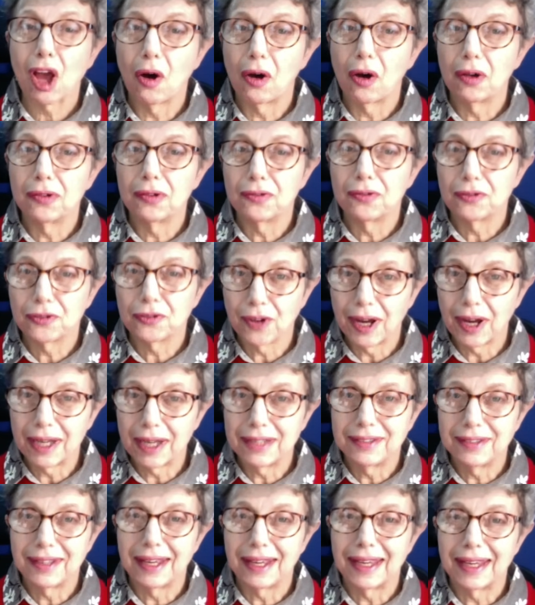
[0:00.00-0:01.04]
On
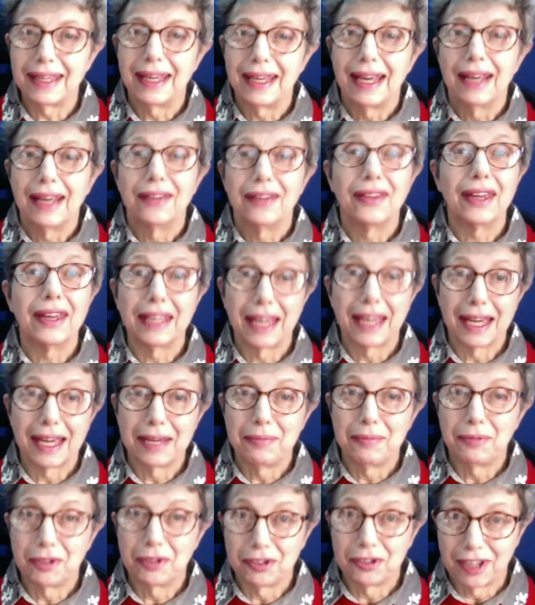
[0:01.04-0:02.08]
Friday, they
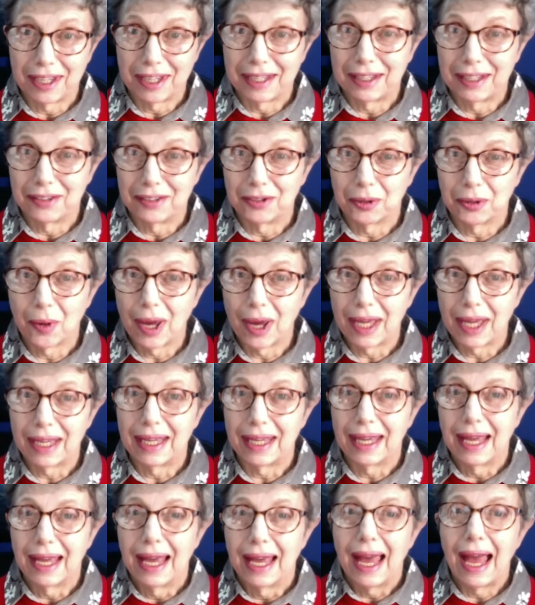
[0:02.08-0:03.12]
came to take it away,
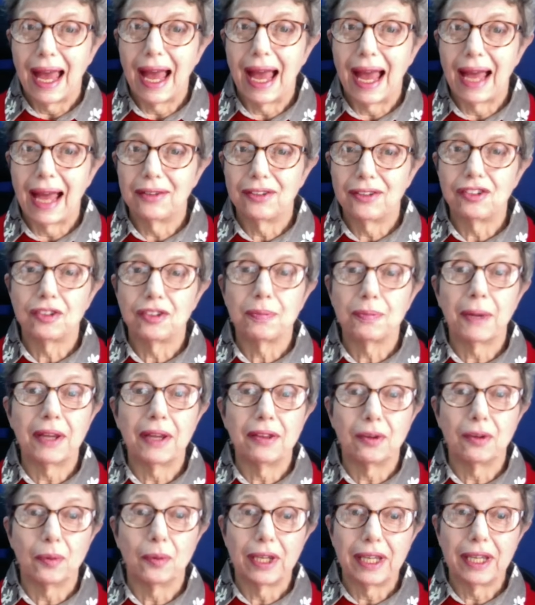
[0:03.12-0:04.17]
and it
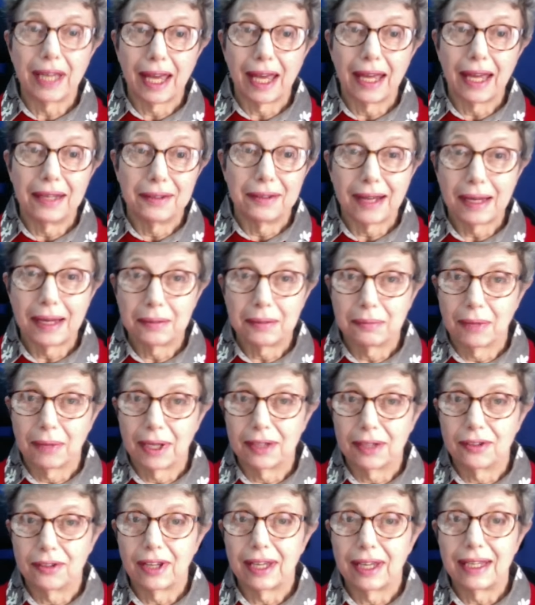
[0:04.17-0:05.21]
spent the weekend and
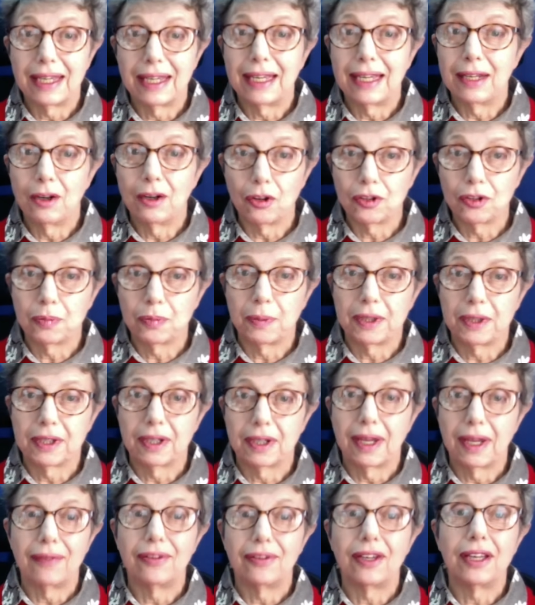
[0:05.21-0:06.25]
Monday in
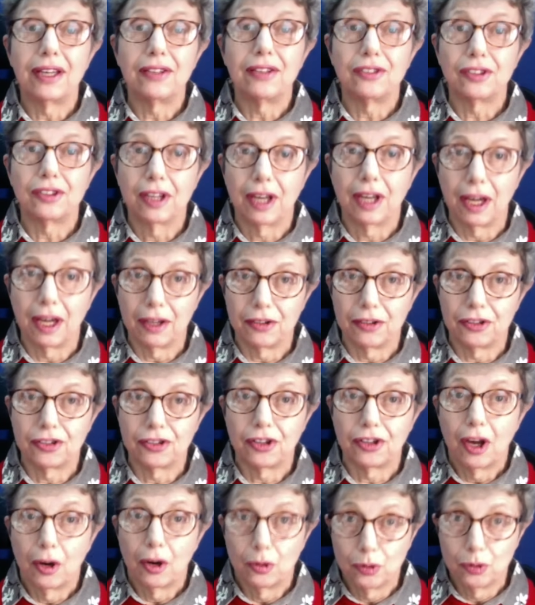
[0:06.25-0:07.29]
hospital having its
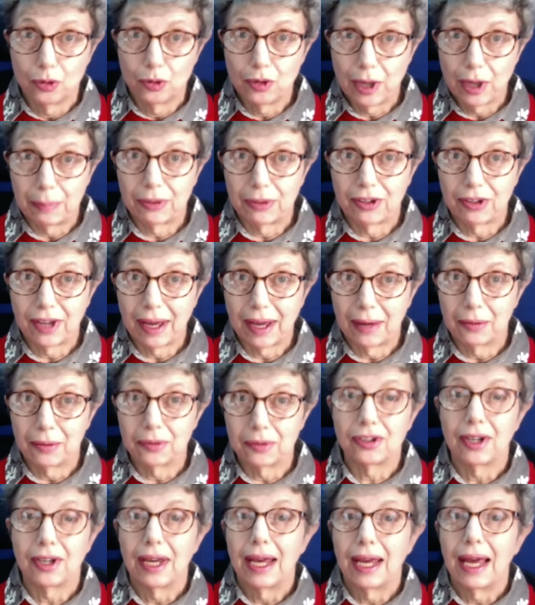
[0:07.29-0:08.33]
guts ripped
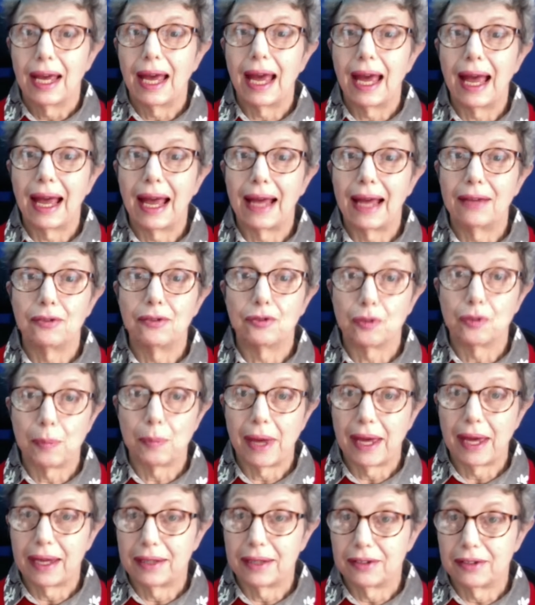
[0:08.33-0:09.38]
out and
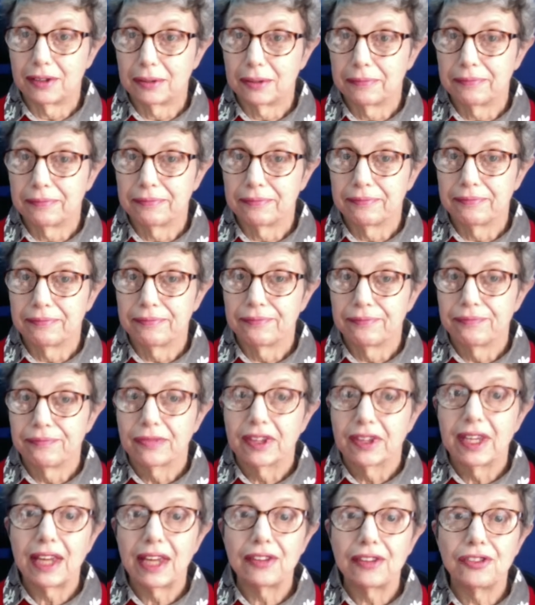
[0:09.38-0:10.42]
repaired.
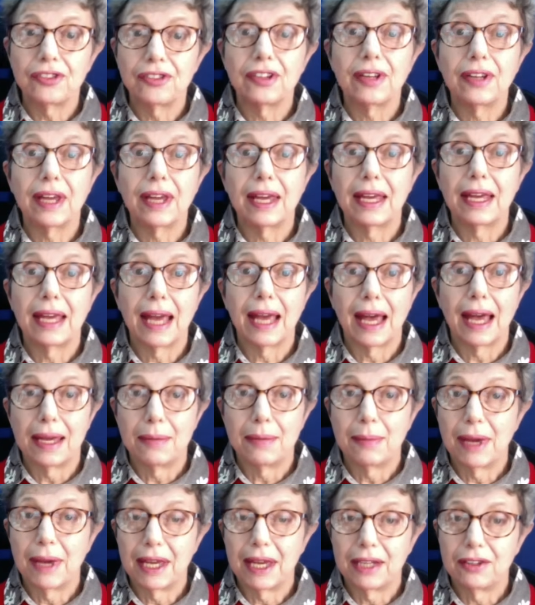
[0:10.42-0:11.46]
Yesterday, I
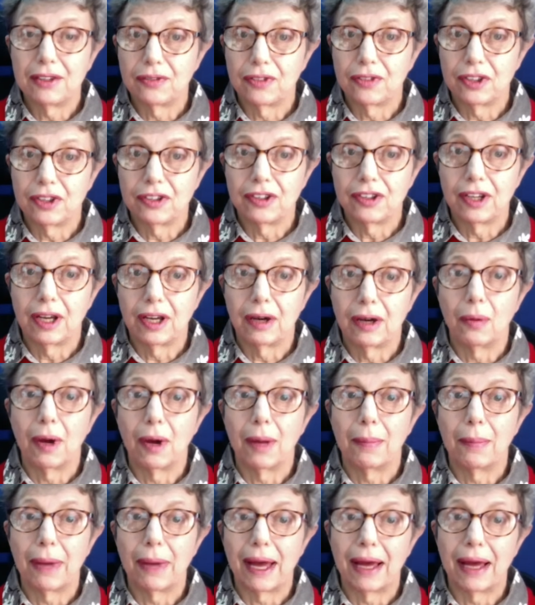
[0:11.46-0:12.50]
made a video
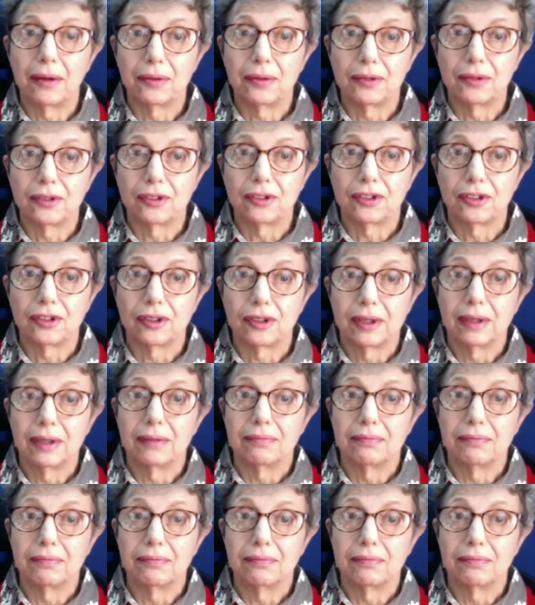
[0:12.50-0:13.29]
about